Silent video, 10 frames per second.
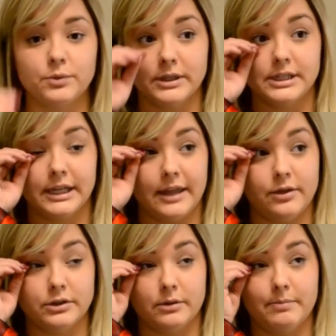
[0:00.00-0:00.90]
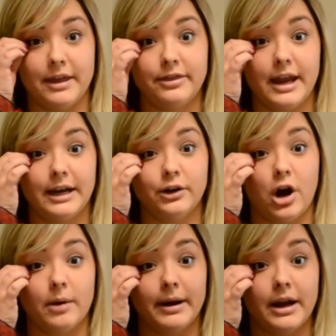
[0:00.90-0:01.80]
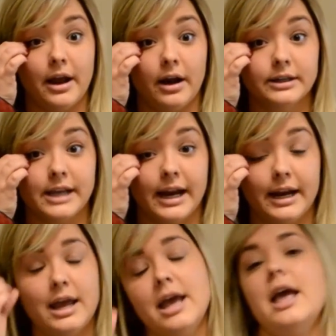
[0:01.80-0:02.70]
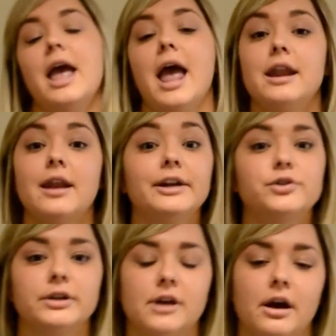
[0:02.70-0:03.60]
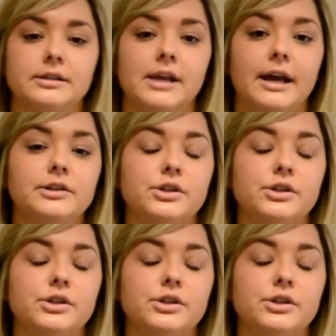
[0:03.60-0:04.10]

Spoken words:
Once again, those are methane, carbon dioxide, and nitrous oxide.